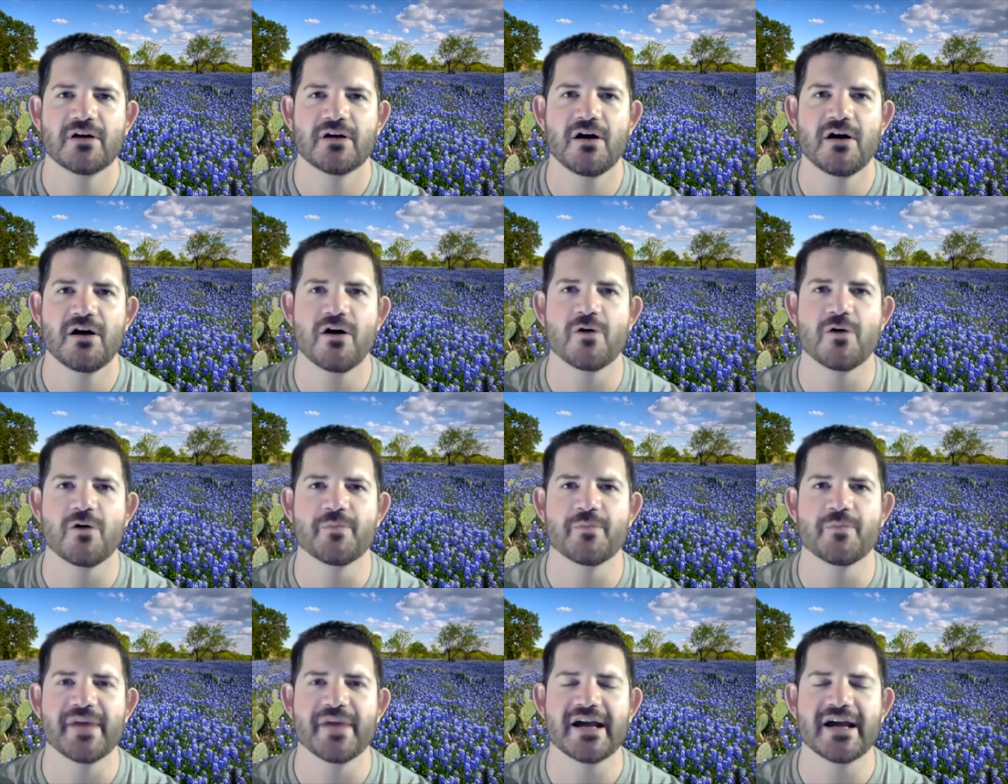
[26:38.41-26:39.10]
Oh,
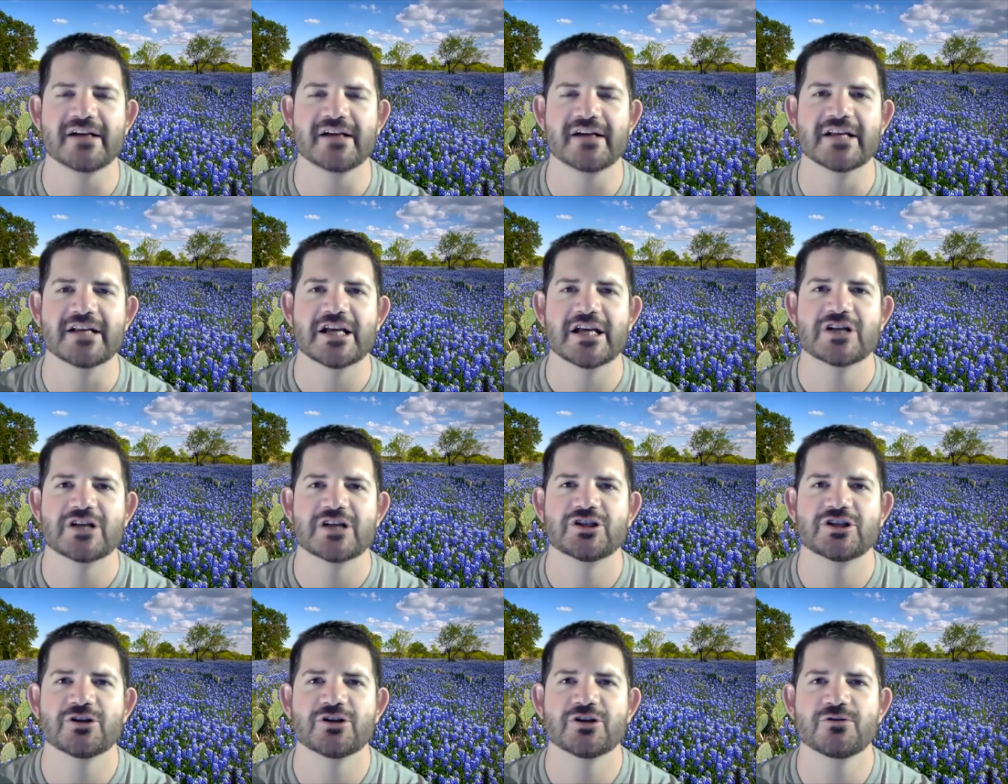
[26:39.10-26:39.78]
man.
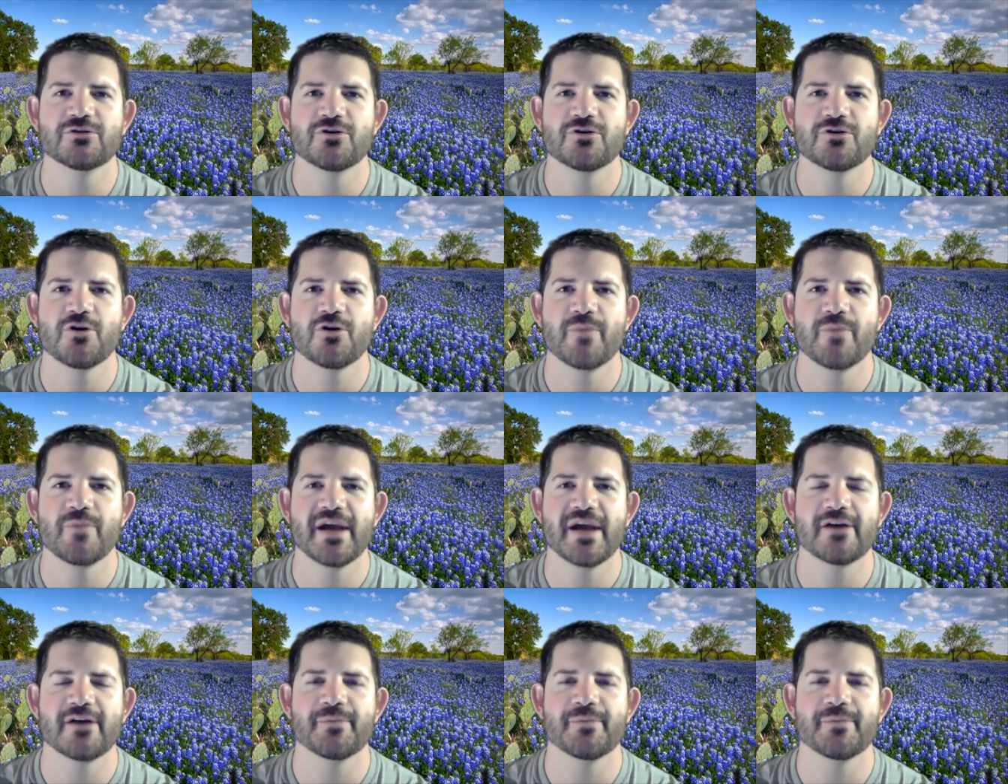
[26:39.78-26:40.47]
Children,
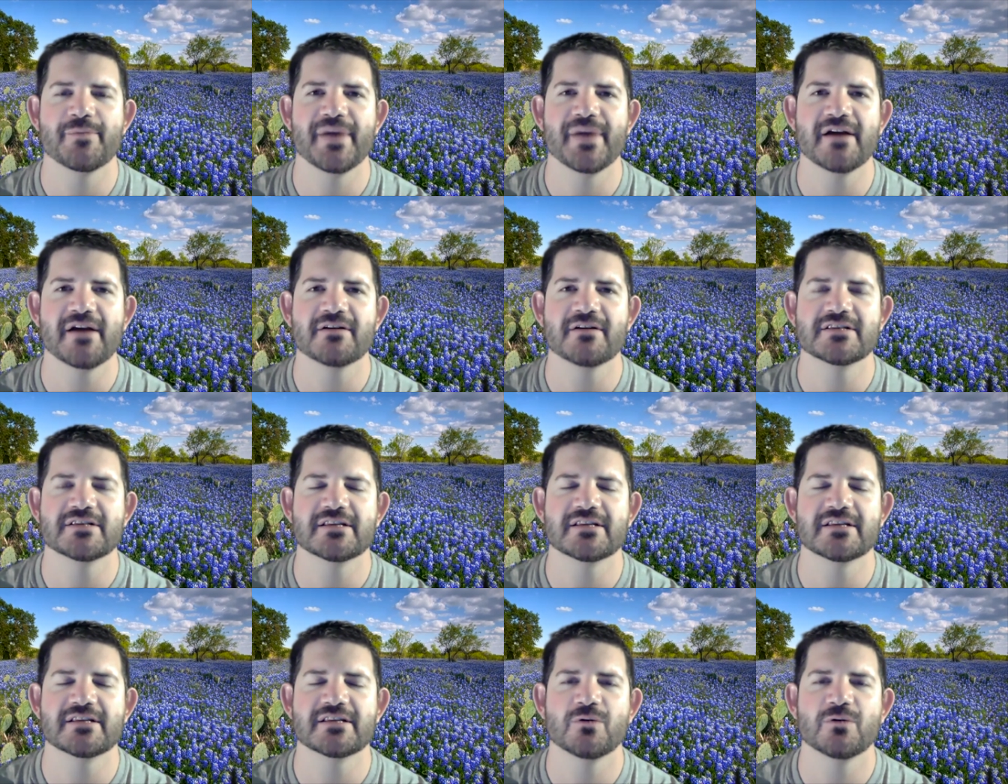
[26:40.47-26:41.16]
obey your
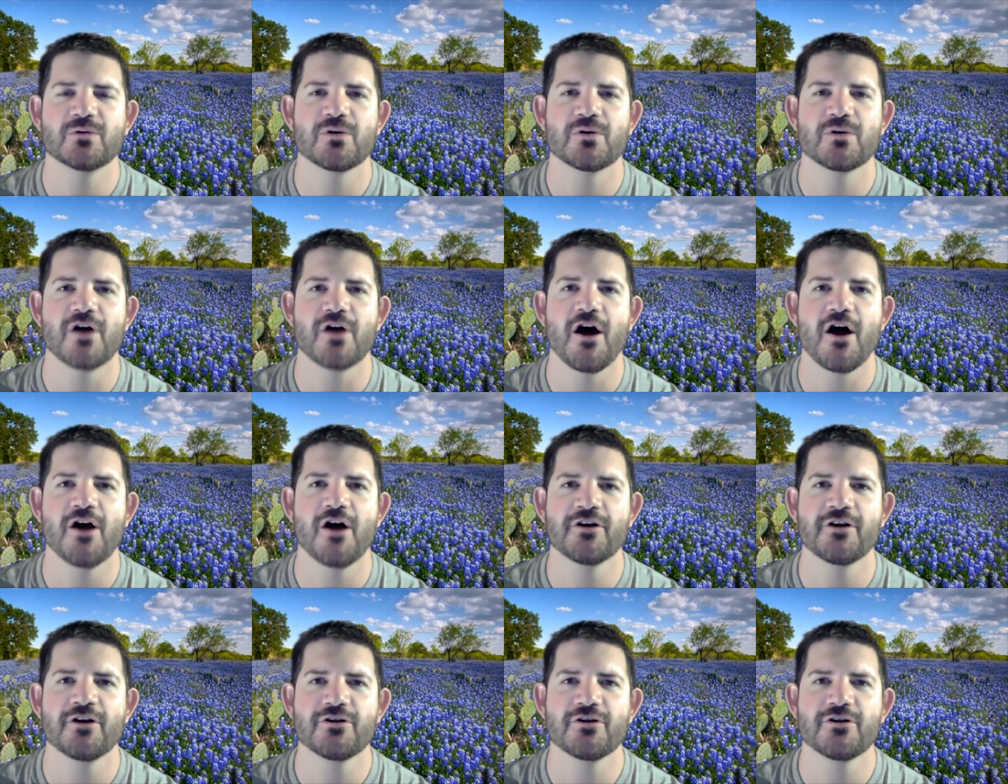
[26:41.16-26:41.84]
parents in the Lord.
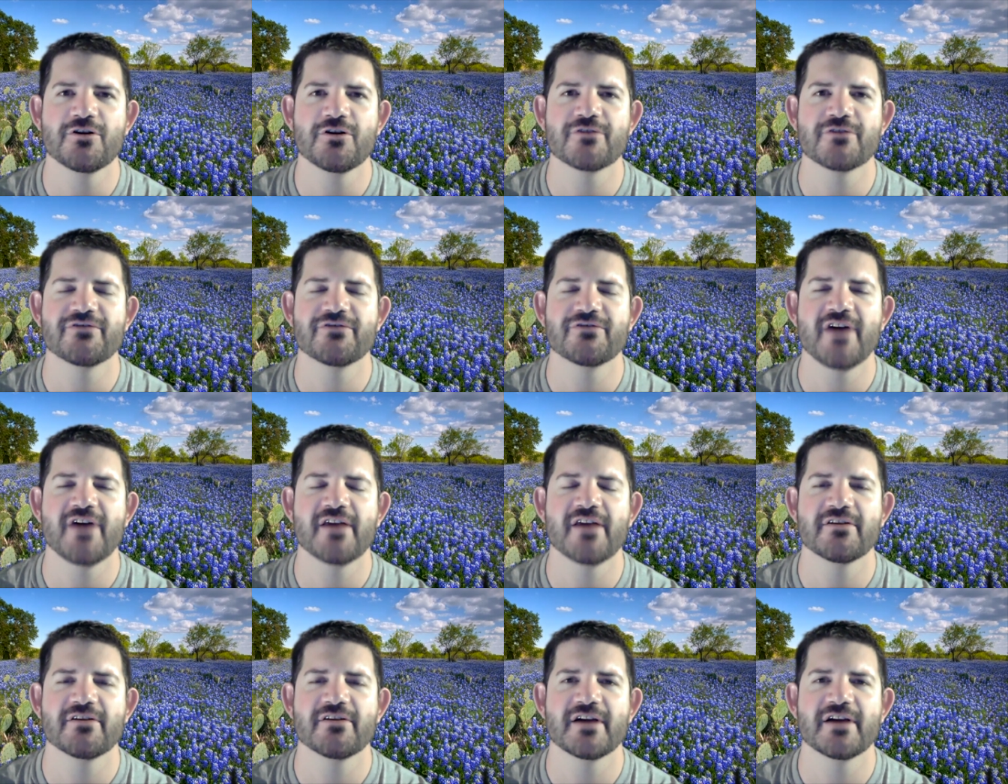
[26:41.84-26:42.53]
Honor your
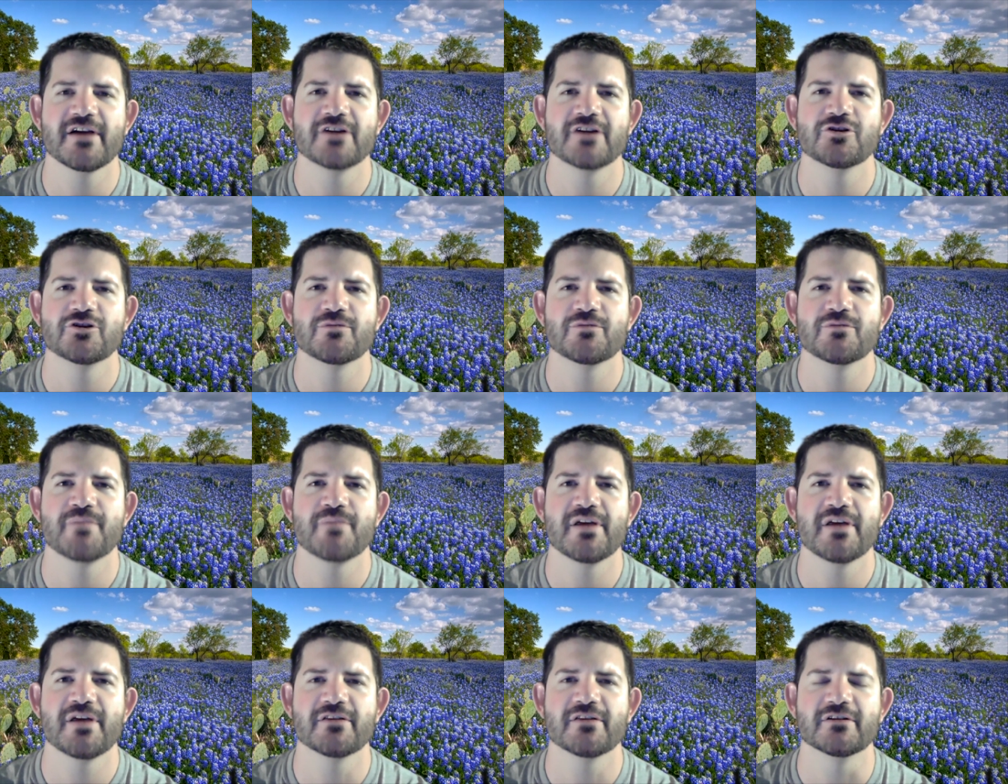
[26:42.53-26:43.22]
father and your
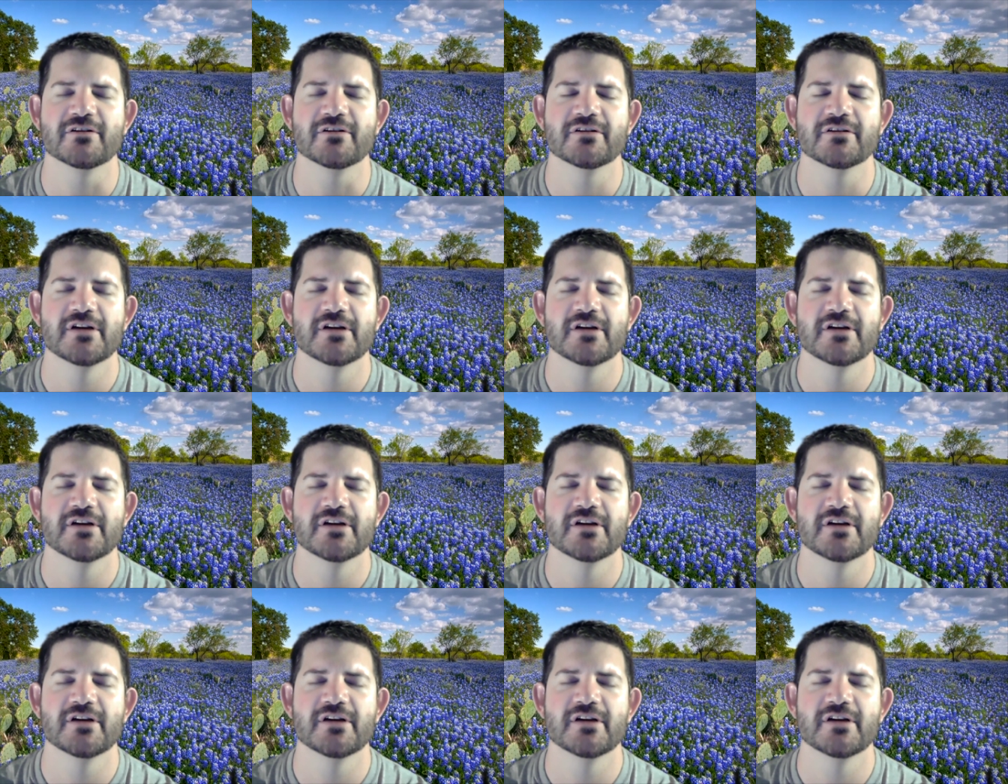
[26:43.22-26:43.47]
mother,